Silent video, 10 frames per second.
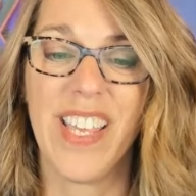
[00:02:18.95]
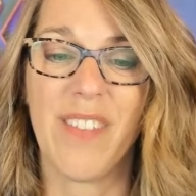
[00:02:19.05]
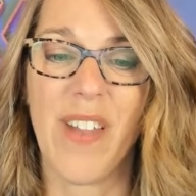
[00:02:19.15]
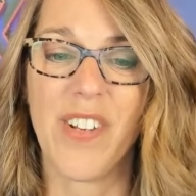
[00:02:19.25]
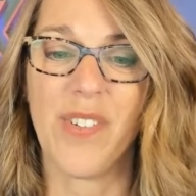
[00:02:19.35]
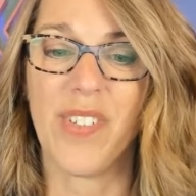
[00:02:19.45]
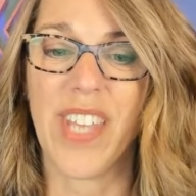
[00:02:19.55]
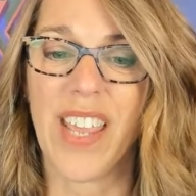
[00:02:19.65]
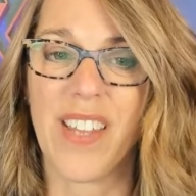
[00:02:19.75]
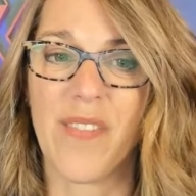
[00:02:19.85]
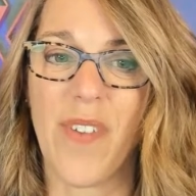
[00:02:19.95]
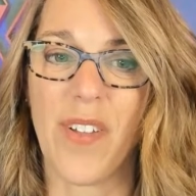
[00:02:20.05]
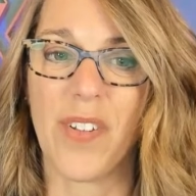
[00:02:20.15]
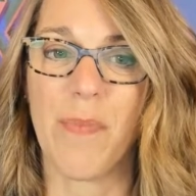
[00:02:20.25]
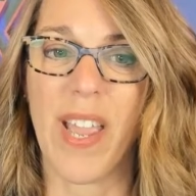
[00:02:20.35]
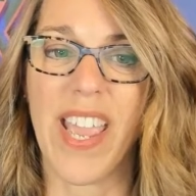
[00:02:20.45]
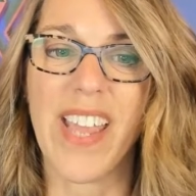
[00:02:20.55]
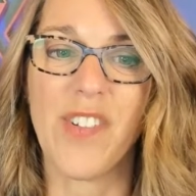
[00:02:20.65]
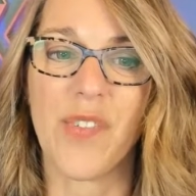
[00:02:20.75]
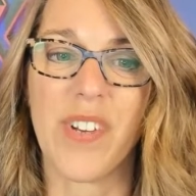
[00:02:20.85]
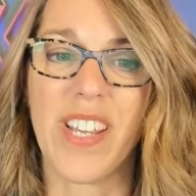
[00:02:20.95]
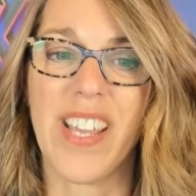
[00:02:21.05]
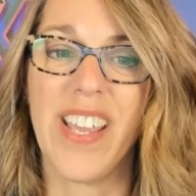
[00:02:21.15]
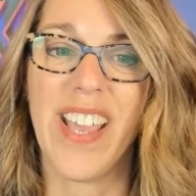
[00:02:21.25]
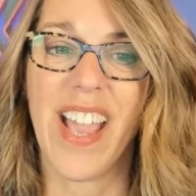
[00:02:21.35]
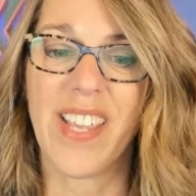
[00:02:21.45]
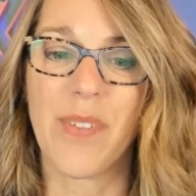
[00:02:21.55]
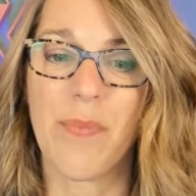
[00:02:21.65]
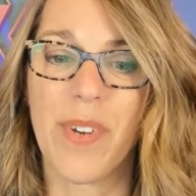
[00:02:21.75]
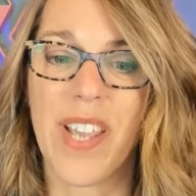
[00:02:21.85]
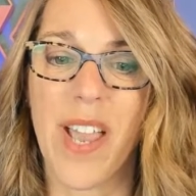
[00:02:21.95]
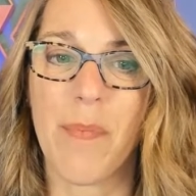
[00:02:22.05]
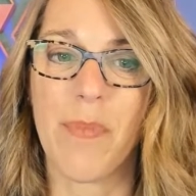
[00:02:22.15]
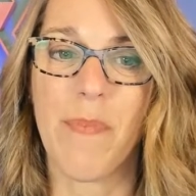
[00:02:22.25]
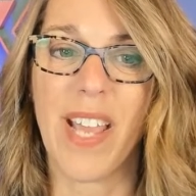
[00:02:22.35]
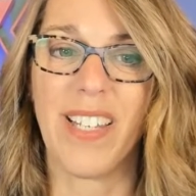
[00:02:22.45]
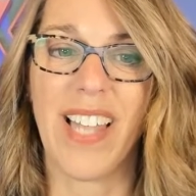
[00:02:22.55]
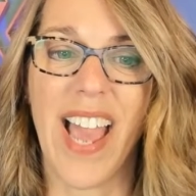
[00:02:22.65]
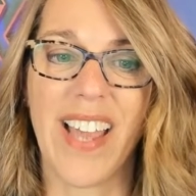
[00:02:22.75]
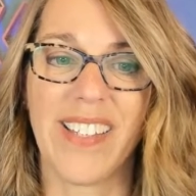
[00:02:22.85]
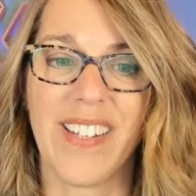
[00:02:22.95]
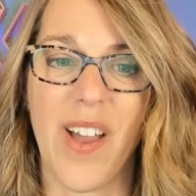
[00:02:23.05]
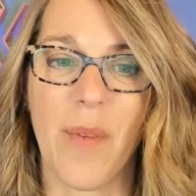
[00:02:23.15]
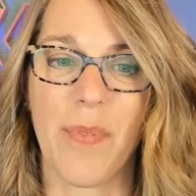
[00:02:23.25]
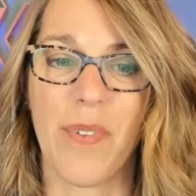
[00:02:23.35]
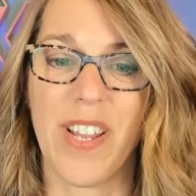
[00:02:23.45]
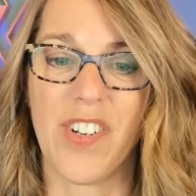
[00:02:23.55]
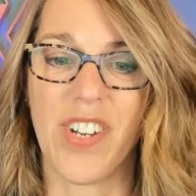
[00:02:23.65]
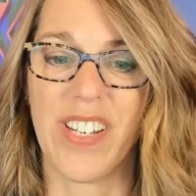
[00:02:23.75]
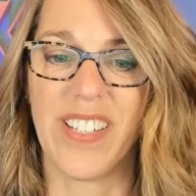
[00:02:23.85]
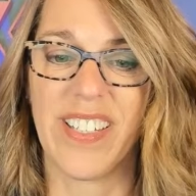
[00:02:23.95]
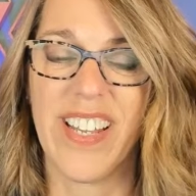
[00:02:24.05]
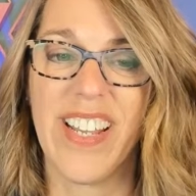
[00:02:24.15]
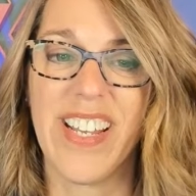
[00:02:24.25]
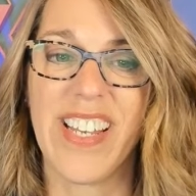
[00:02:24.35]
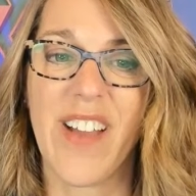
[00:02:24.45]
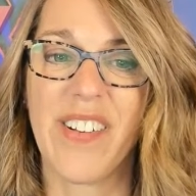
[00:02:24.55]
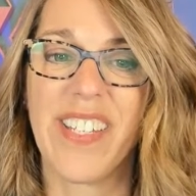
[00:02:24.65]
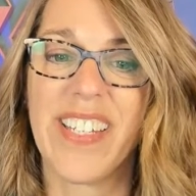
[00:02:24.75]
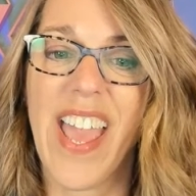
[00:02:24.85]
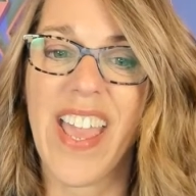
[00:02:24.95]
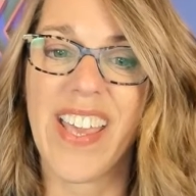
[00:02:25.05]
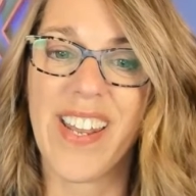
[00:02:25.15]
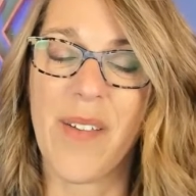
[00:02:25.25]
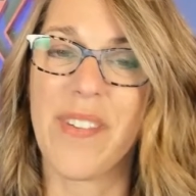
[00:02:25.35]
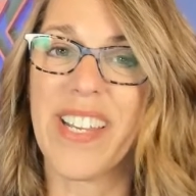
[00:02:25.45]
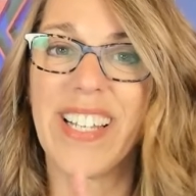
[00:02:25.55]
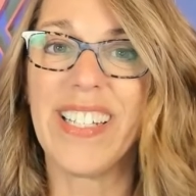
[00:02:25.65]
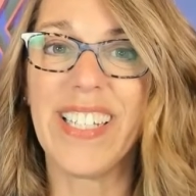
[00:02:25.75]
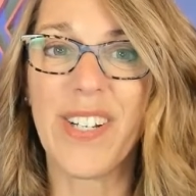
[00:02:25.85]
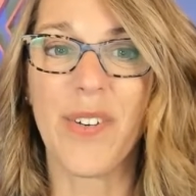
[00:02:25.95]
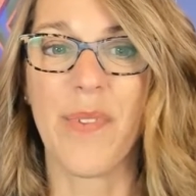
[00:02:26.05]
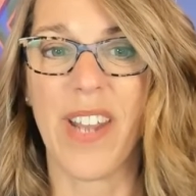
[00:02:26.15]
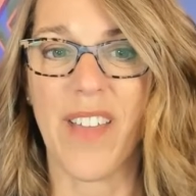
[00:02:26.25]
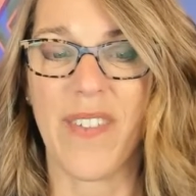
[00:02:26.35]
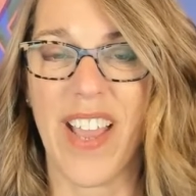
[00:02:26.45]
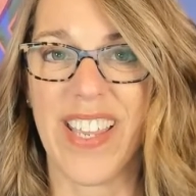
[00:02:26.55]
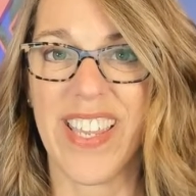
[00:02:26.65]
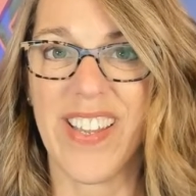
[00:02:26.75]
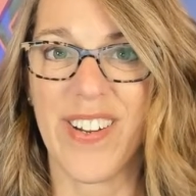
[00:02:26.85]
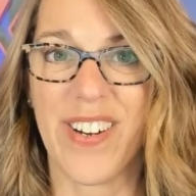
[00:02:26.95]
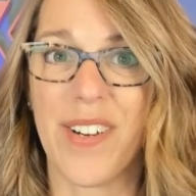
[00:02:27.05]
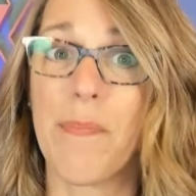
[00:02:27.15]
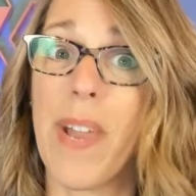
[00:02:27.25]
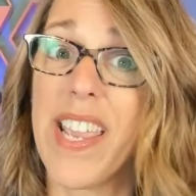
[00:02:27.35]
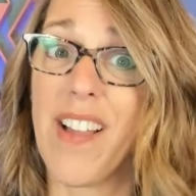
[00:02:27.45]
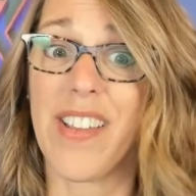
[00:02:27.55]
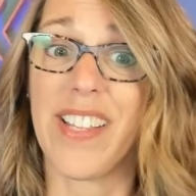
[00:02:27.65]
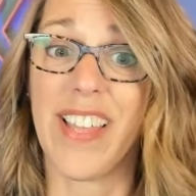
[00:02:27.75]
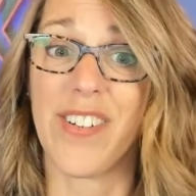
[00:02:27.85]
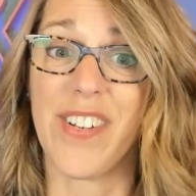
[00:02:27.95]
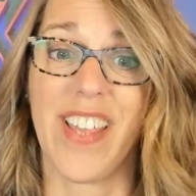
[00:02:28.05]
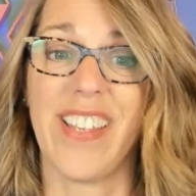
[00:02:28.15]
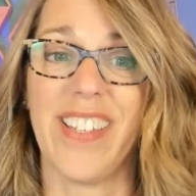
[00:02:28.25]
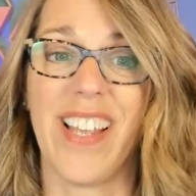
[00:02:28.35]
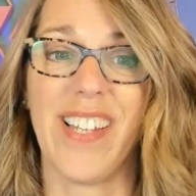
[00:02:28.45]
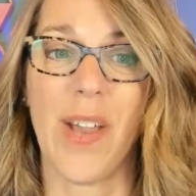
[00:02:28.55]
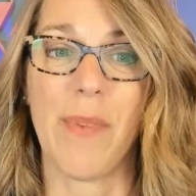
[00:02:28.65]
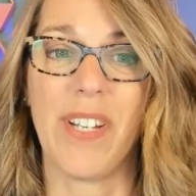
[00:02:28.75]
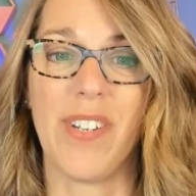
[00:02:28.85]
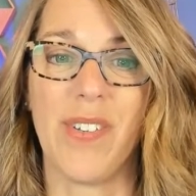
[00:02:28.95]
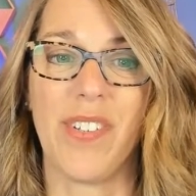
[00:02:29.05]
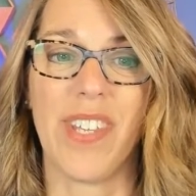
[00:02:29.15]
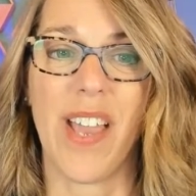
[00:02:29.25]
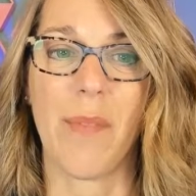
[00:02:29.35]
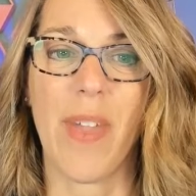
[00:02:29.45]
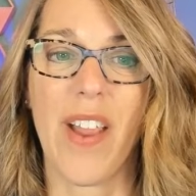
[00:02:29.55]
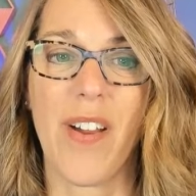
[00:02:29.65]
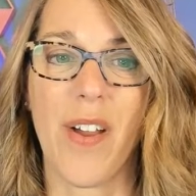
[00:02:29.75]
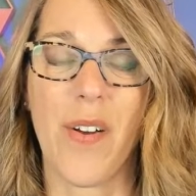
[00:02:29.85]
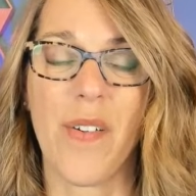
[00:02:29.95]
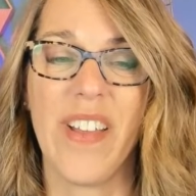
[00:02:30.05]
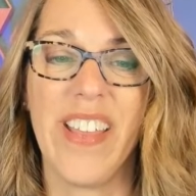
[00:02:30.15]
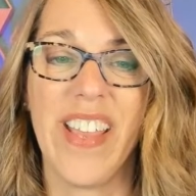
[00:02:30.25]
If I do second followed by entry, I can bring up my last operations. Now, instead, I want to clear what I've got here. My calculator does allow me to use the up arrow.